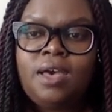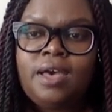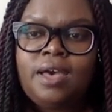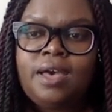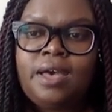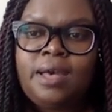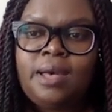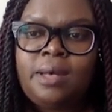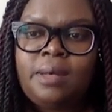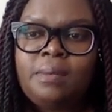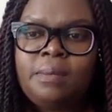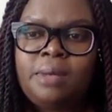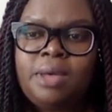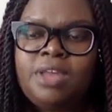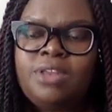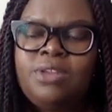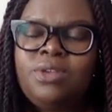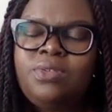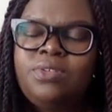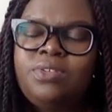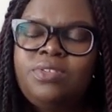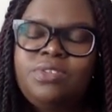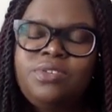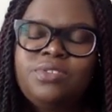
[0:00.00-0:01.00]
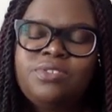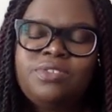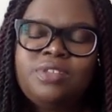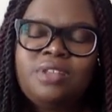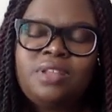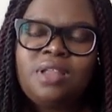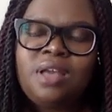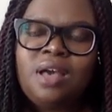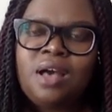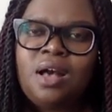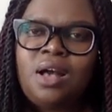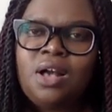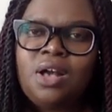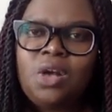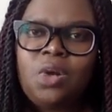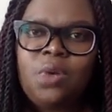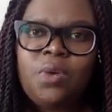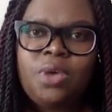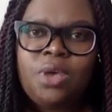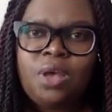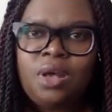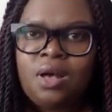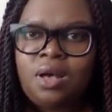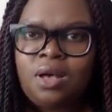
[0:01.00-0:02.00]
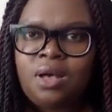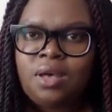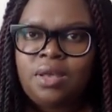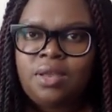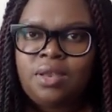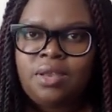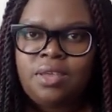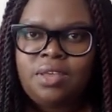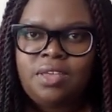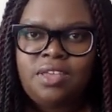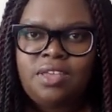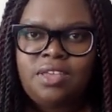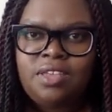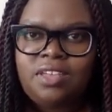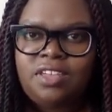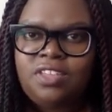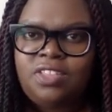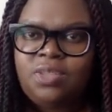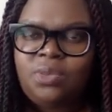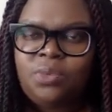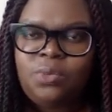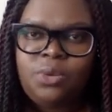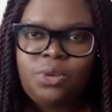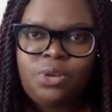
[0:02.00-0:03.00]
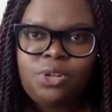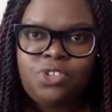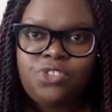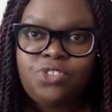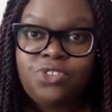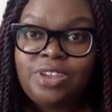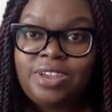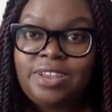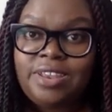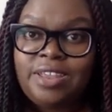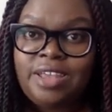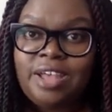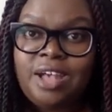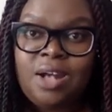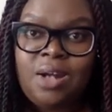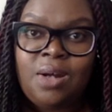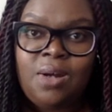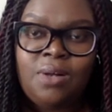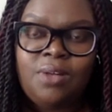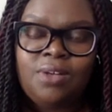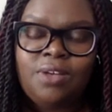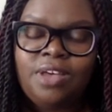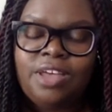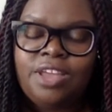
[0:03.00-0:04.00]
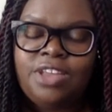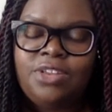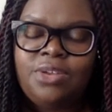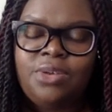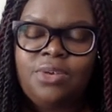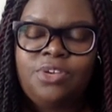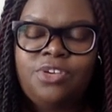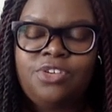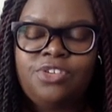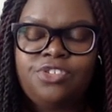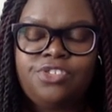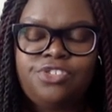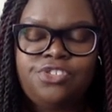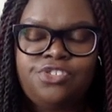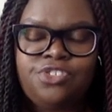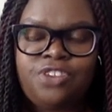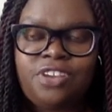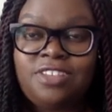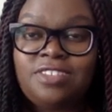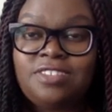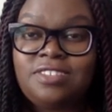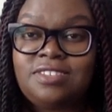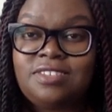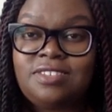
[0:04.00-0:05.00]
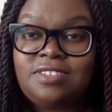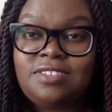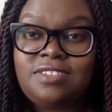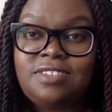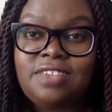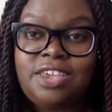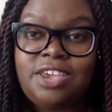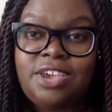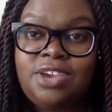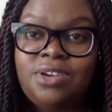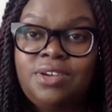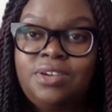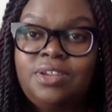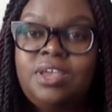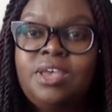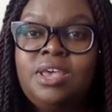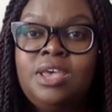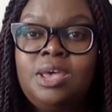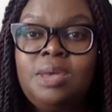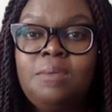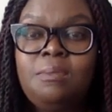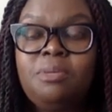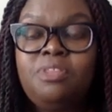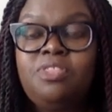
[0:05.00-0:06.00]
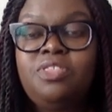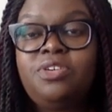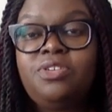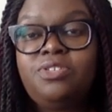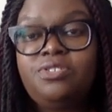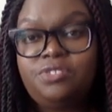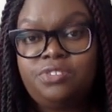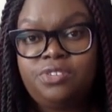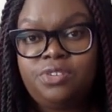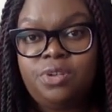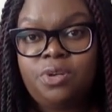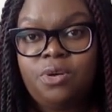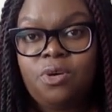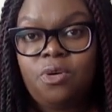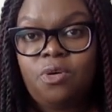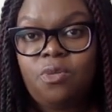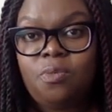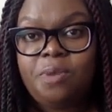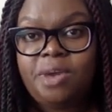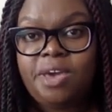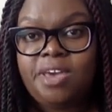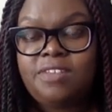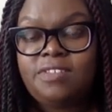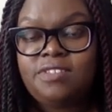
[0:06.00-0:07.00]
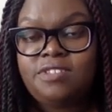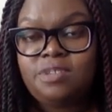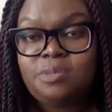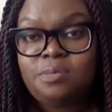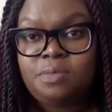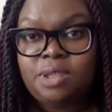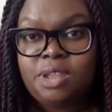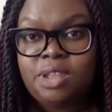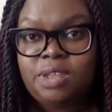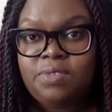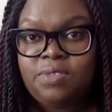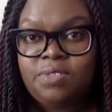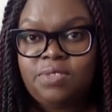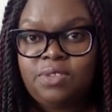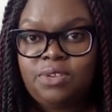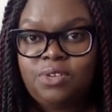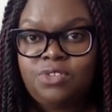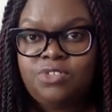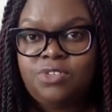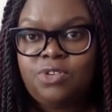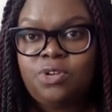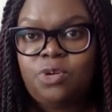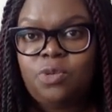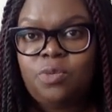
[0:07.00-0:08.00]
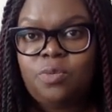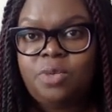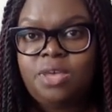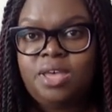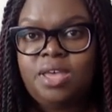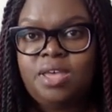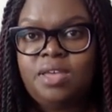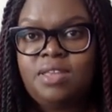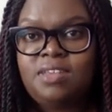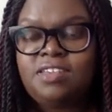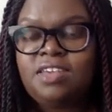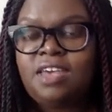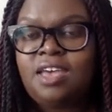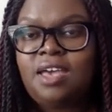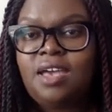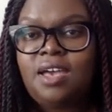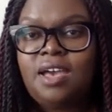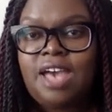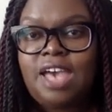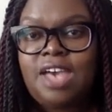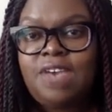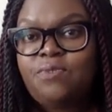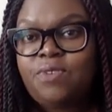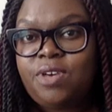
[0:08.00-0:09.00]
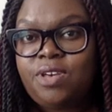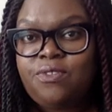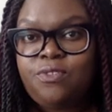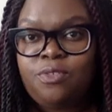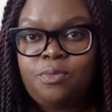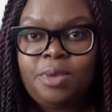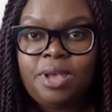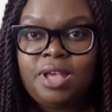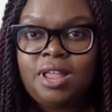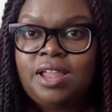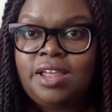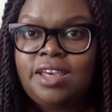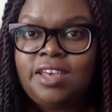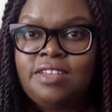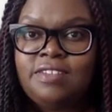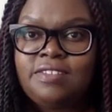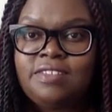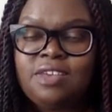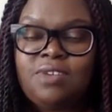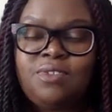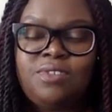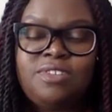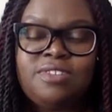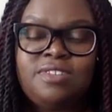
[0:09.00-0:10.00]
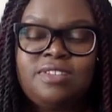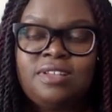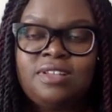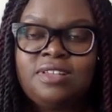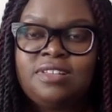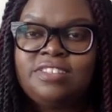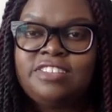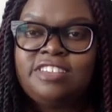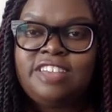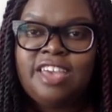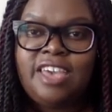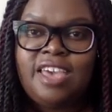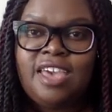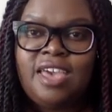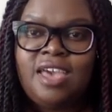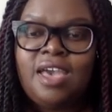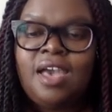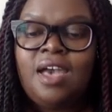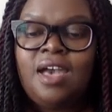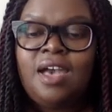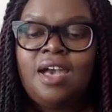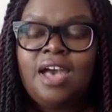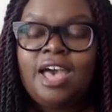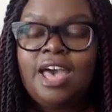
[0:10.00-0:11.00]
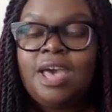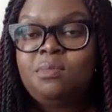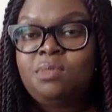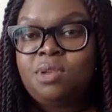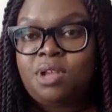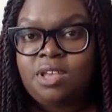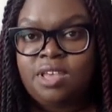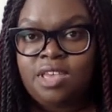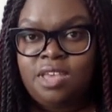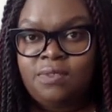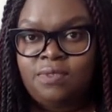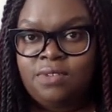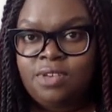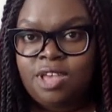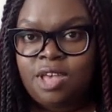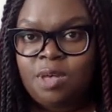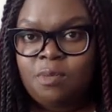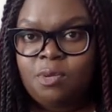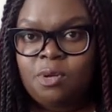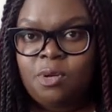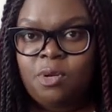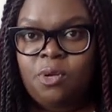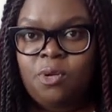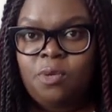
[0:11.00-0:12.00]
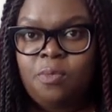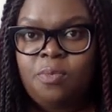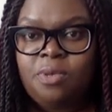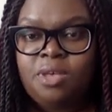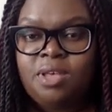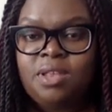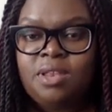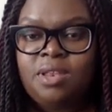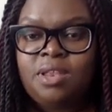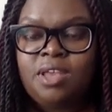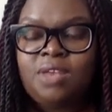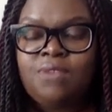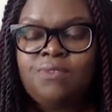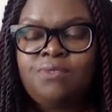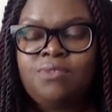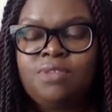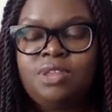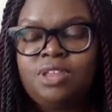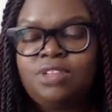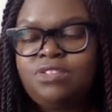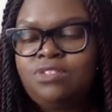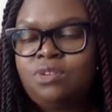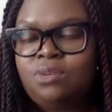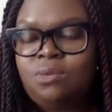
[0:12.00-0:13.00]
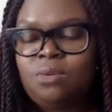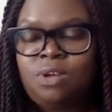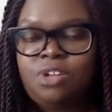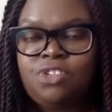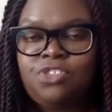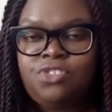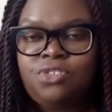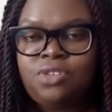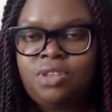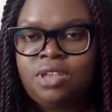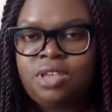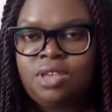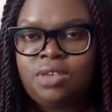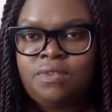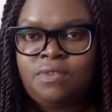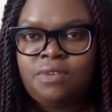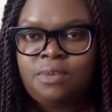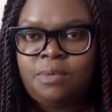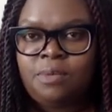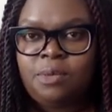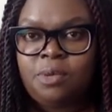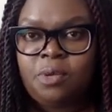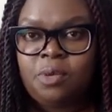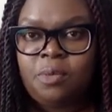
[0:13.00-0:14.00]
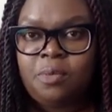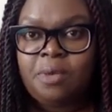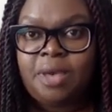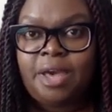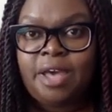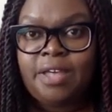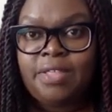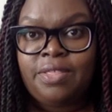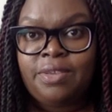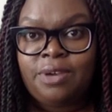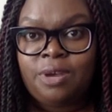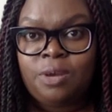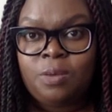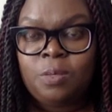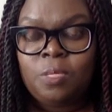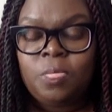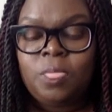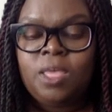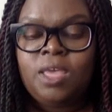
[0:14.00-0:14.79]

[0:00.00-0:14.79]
I know that there's a lot going on in the world right now. I know you're stressed and scared, but there's still hope. I still believe that there's hope, and I fight for my clients every single day. I'm not giving up hope, and I really don't want you to give up hope either.